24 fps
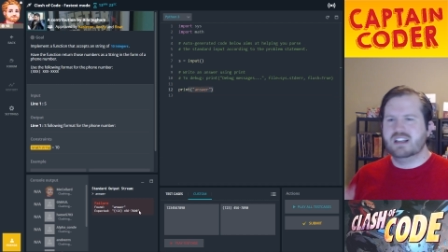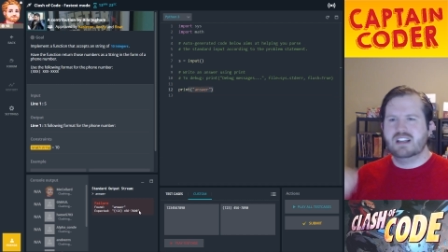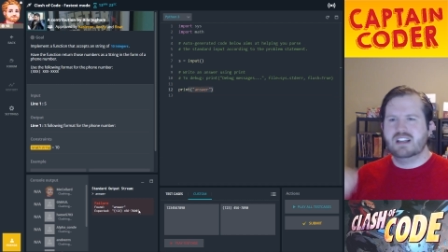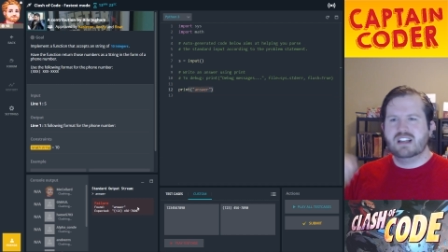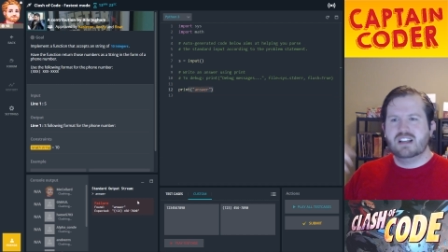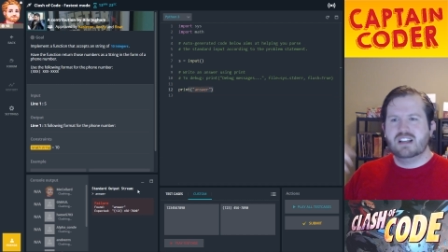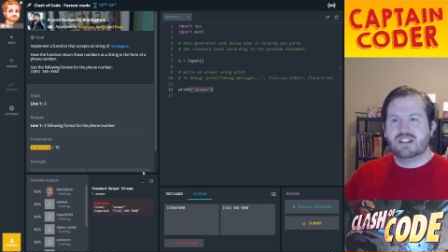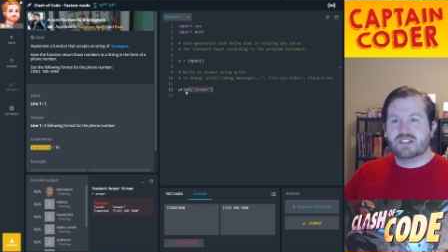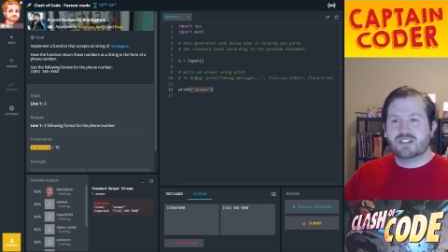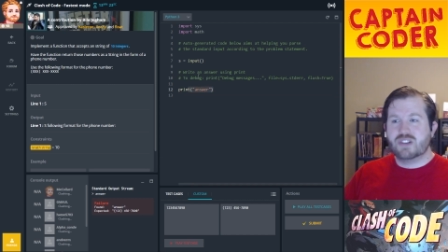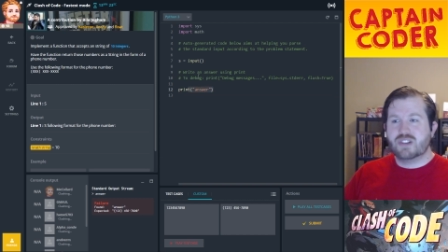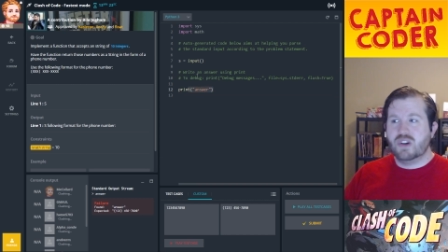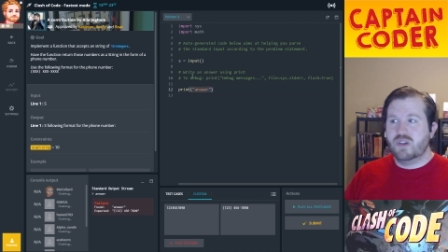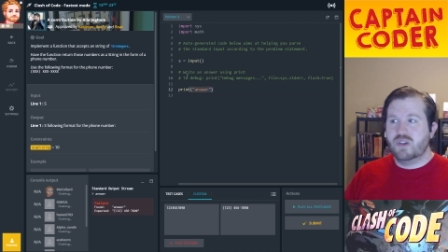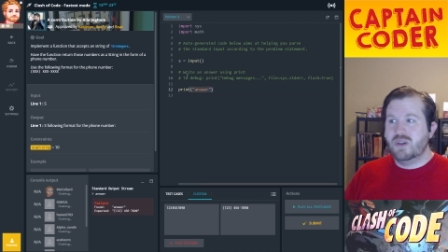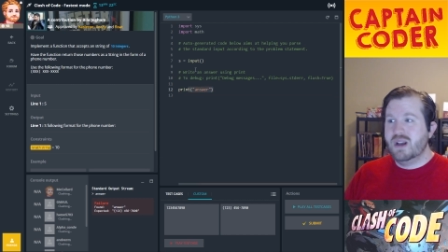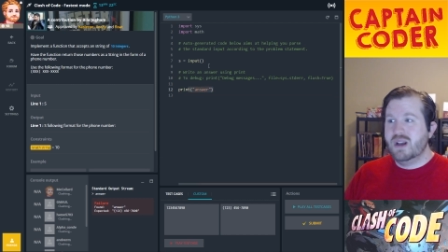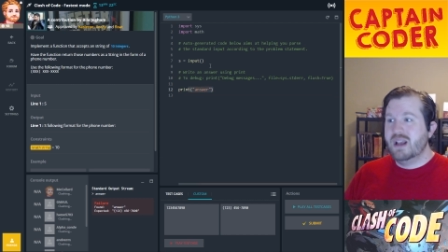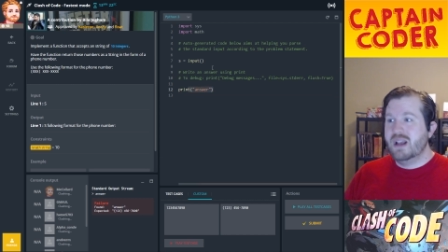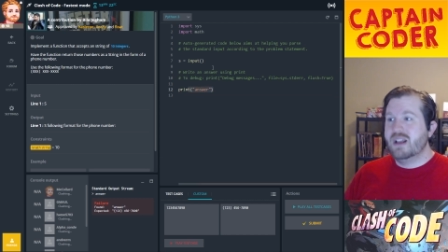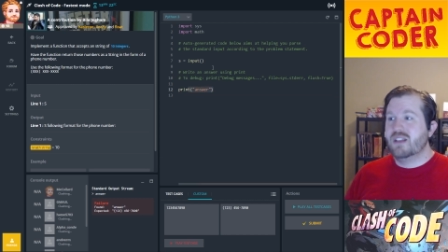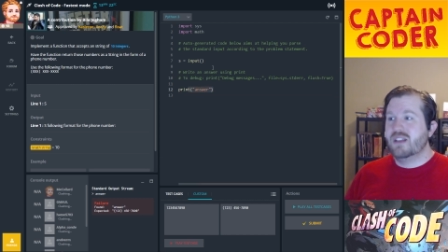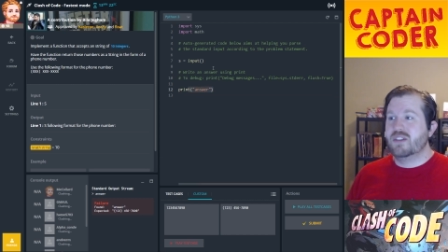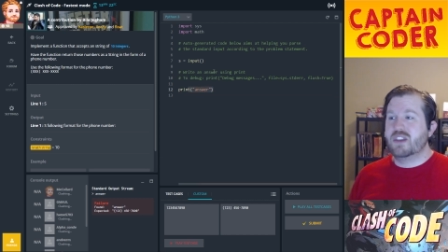So
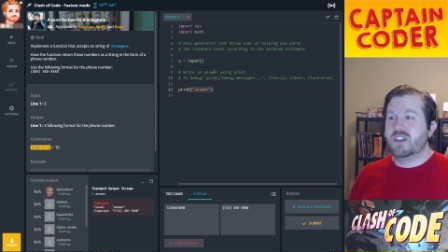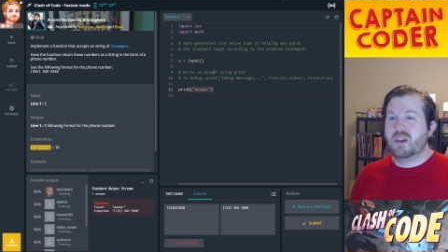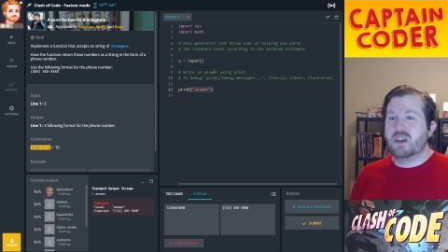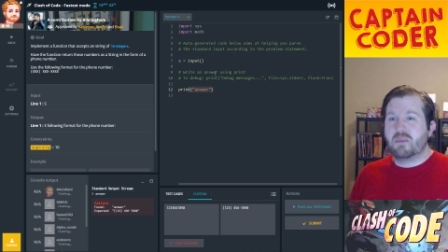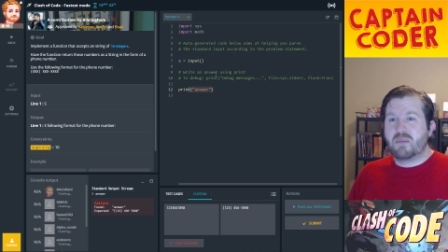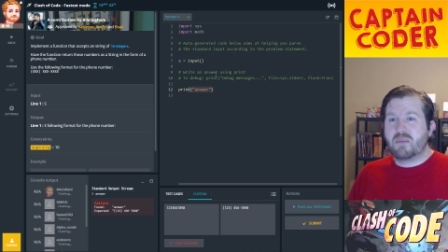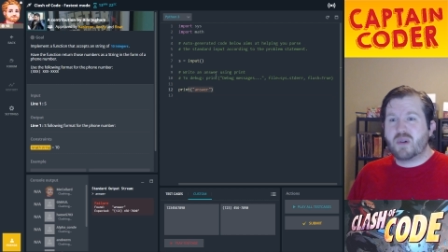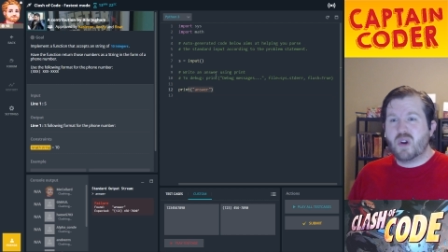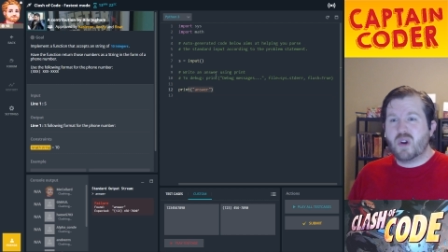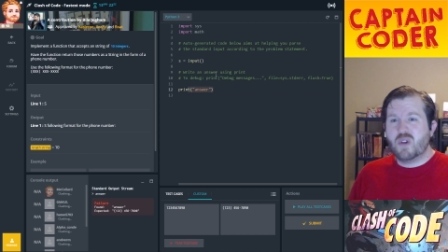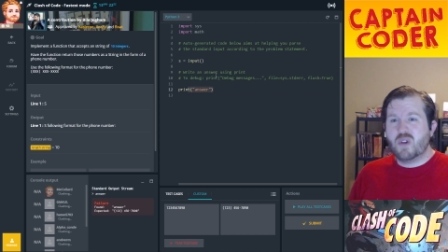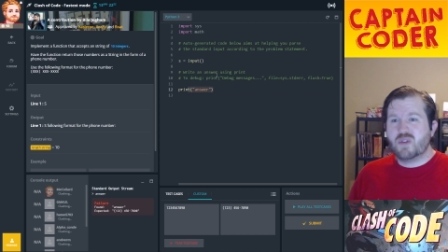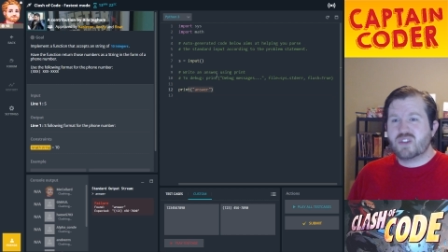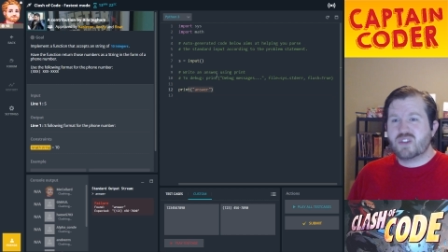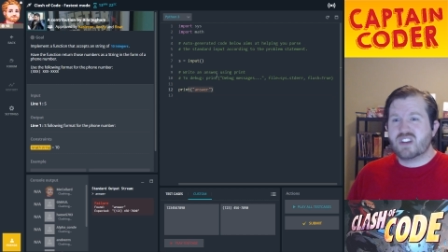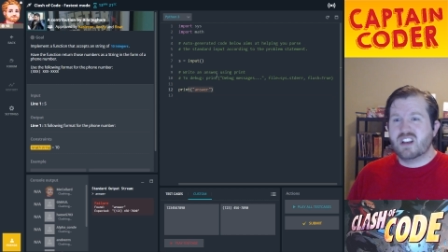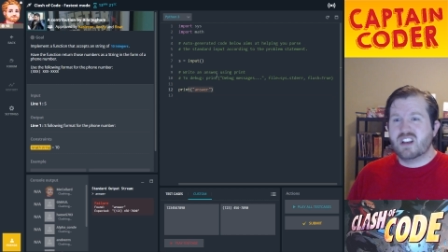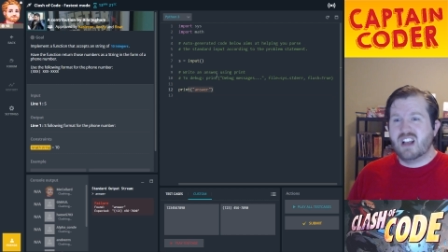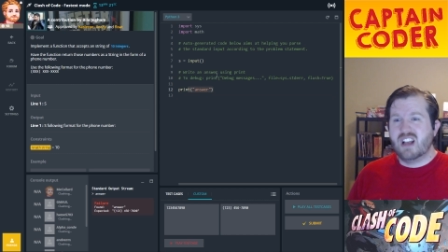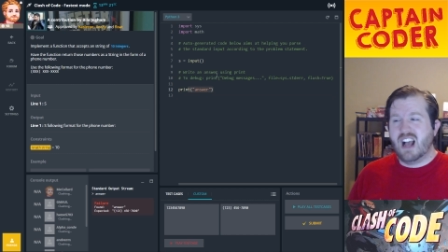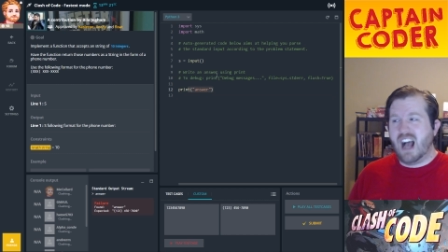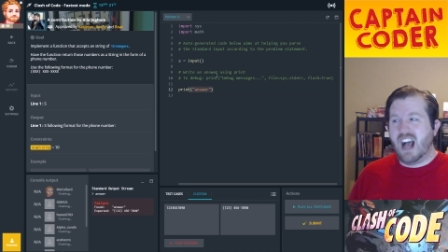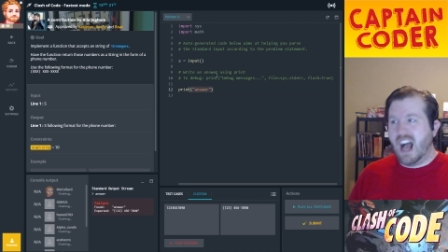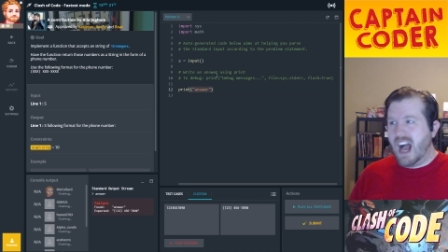the approach
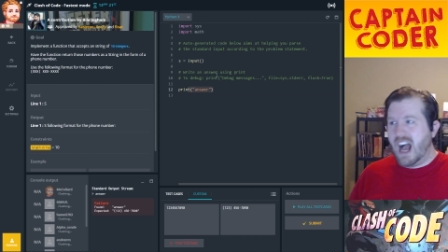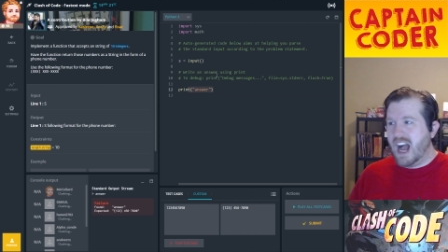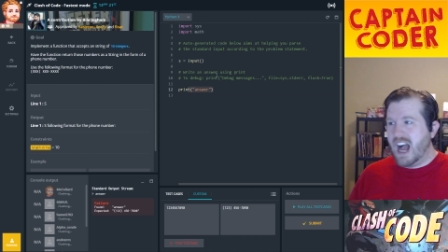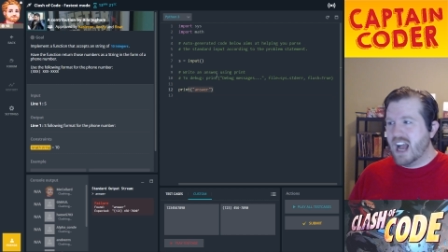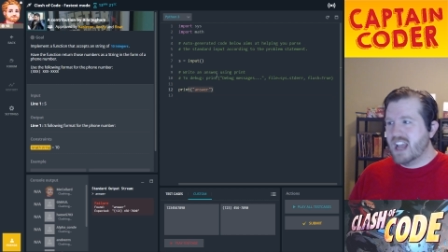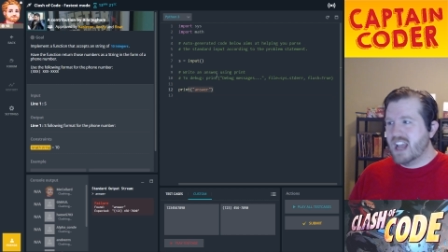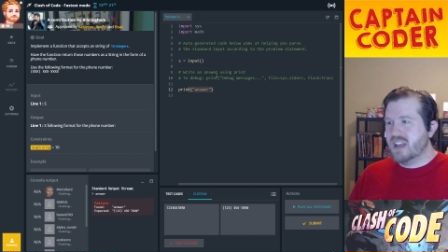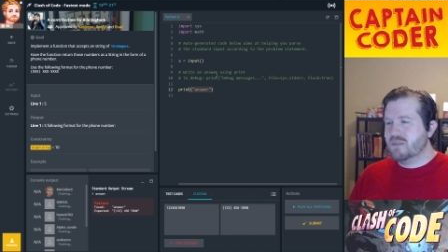I